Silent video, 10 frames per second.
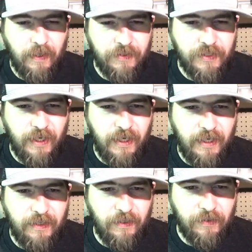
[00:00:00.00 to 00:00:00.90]
Jay
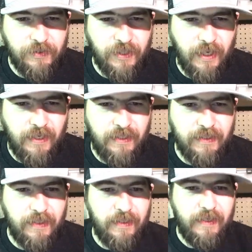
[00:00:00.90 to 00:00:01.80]

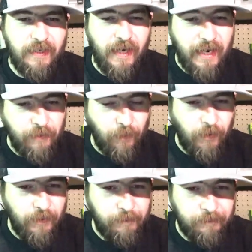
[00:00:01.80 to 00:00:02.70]

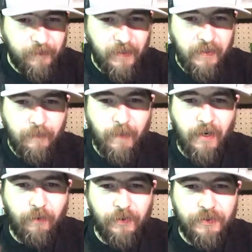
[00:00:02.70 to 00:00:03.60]
Negron. My
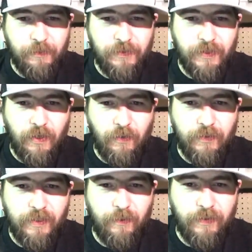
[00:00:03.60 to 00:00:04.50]
question was the whole
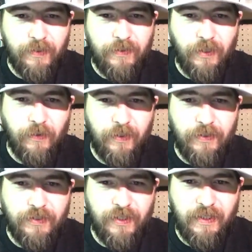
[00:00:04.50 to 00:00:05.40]
deal with the dirty
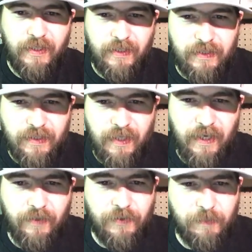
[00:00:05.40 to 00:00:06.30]
jigs
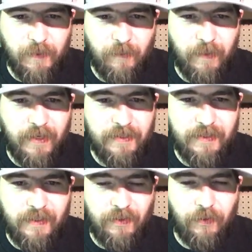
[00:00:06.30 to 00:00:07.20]
and their spinner
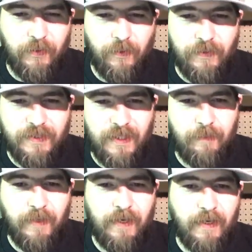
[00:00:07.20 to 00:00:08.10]
baits and Luke going to
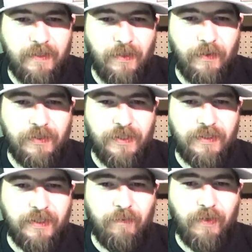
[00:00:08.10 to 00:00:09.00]
Z-Man, and dirty
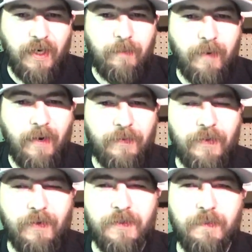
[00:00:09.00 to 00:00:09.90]
jigs never came out with
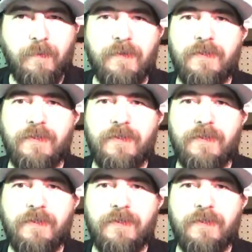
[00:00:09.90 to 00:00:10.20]
another spinner bait.